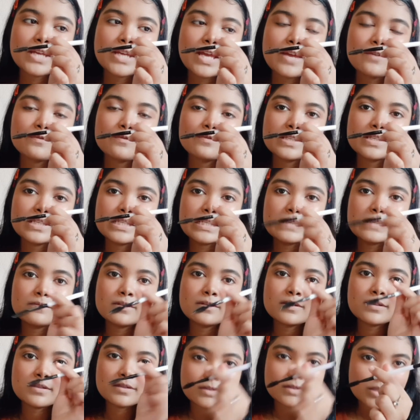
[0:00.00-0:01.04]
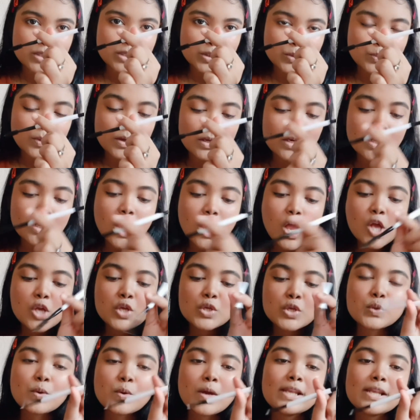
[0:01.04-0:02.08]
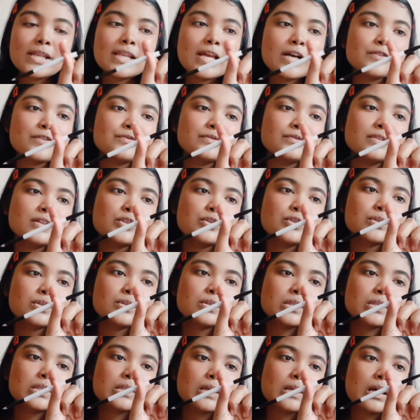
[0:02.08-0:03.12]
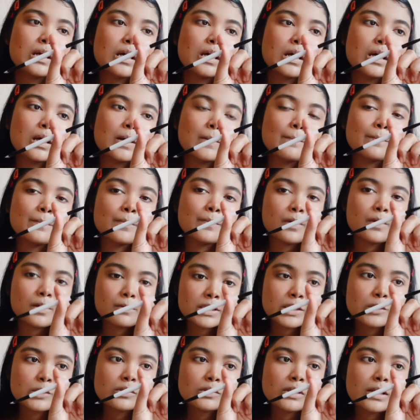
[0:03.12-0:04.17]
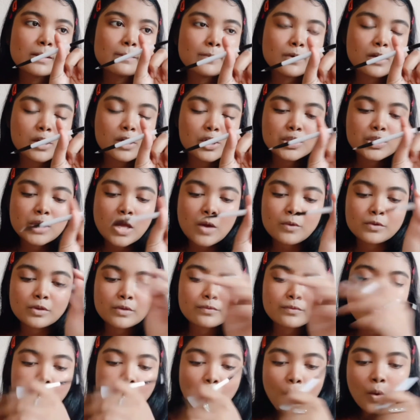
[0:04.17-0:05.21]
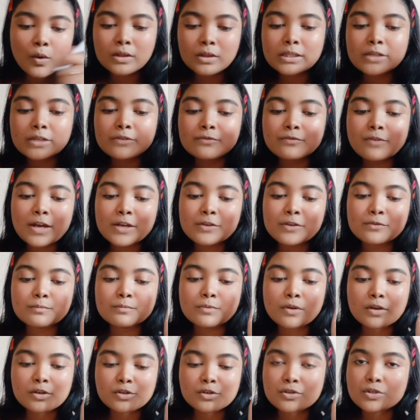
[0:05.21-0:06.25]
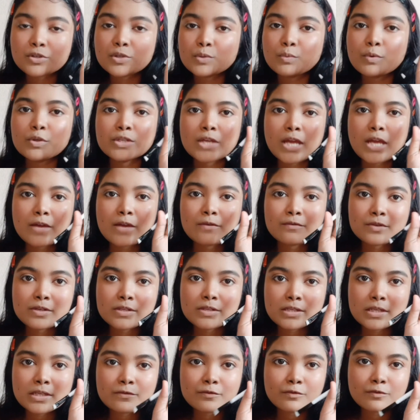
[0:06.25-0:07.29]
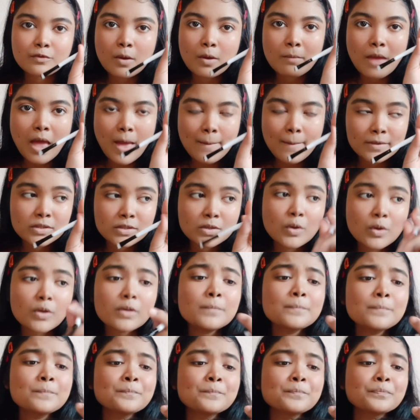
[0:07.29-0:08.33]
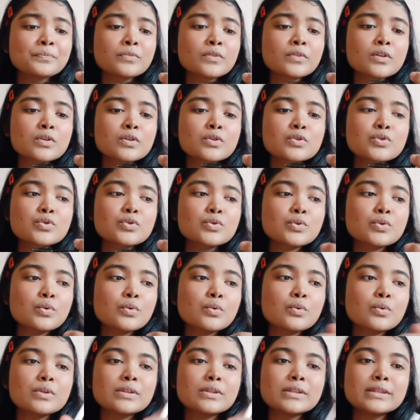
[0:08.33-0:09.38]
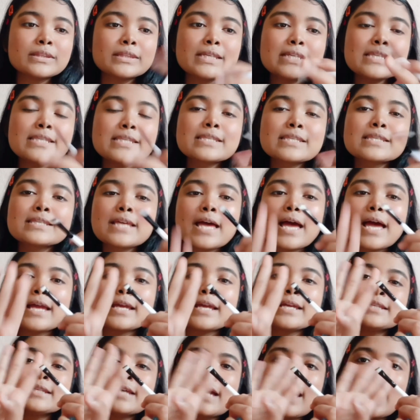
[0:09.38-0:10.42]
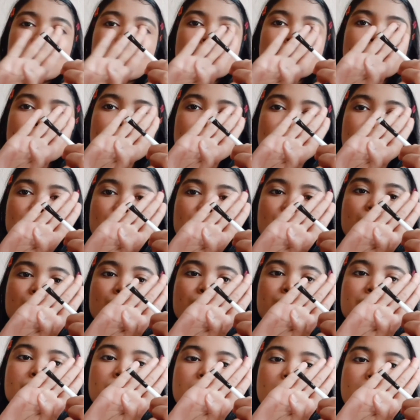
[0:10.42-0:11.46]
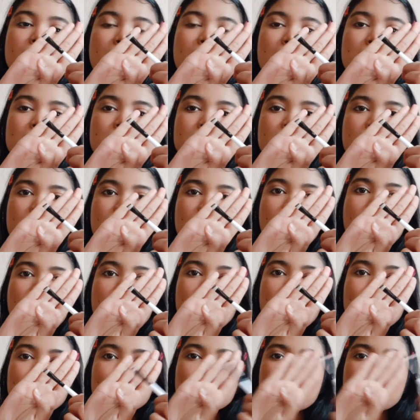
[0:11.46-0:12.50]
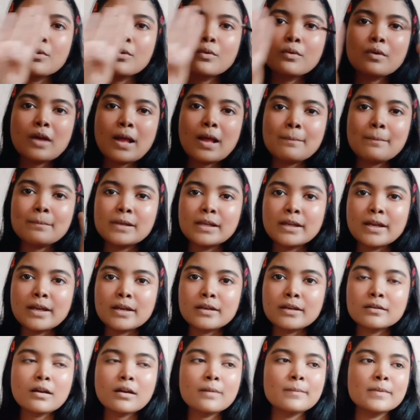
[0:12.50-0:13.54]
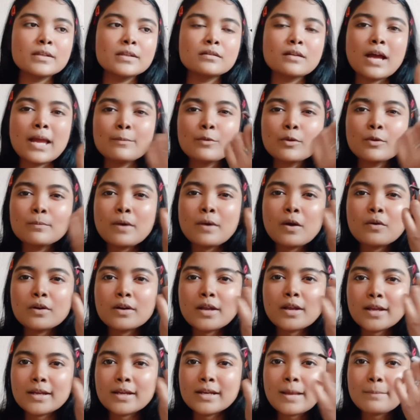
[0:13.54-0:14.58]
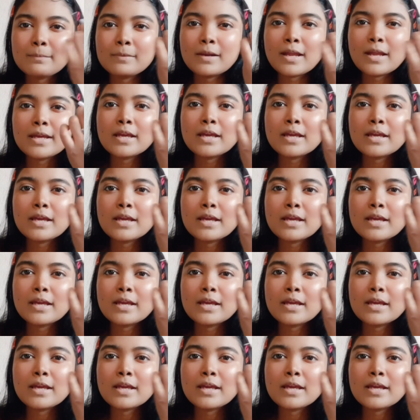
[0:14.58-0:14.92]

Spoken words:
have received is this one. So I love this particular brush out of all the 5 brushes which I have received from Amazon. So this side I can use as a eyebrow applicator, eyebrow powder I can apply,